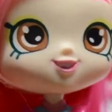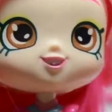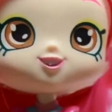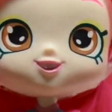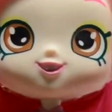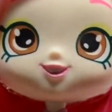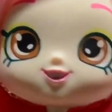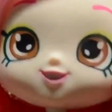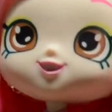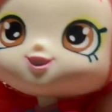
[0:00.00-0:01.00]
share with all
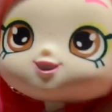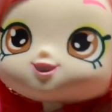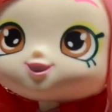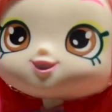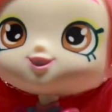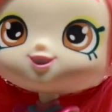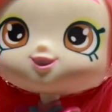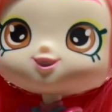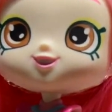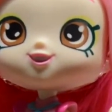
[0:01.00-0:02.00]
of her other friends
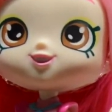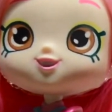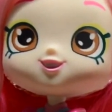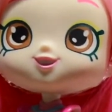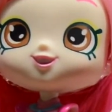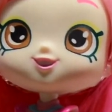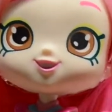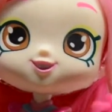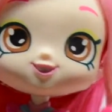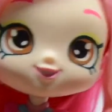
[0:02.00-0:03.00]
if they needed an
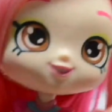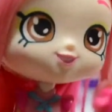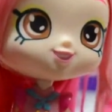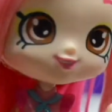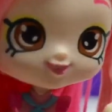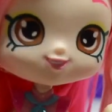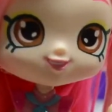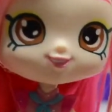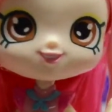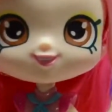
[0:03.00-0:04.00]
apron, a donut
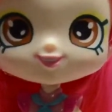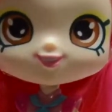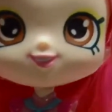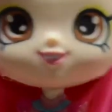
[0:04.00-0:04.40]
apron.